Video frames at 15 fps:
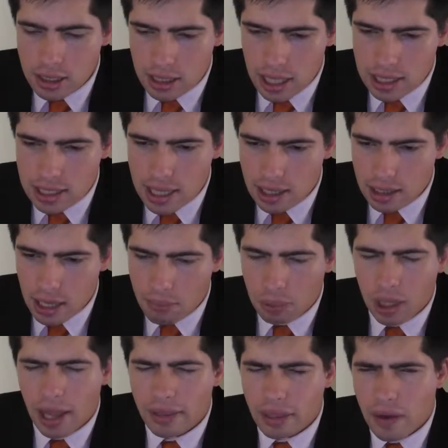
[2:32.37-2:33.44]
that's how they
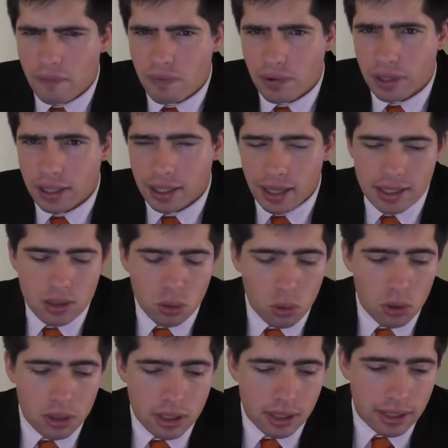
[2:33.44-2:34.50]
played their footy against
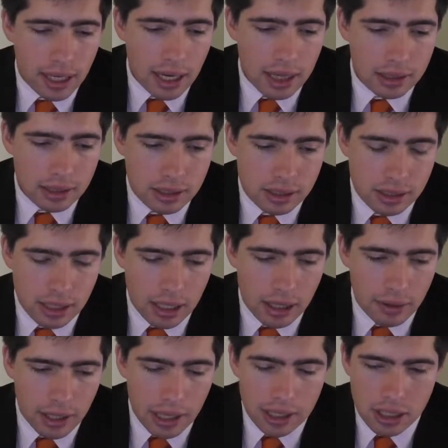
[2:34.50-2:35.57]
Hawks and Carlton.
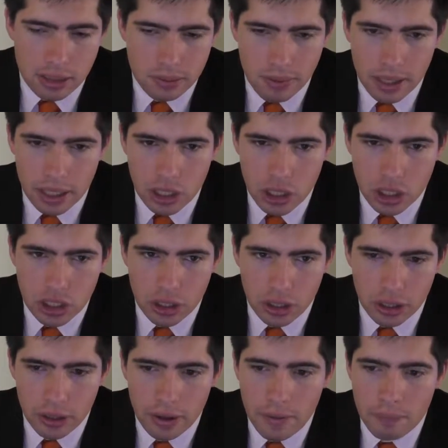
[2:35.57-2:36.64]
They just managed
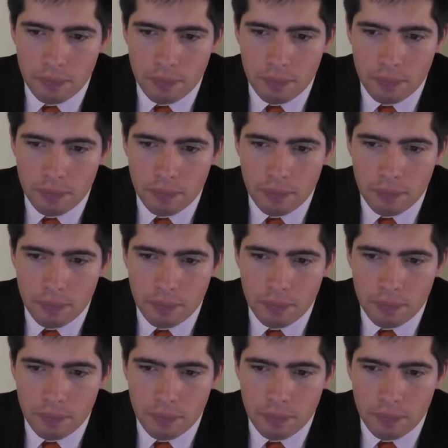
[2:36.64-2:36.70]
to.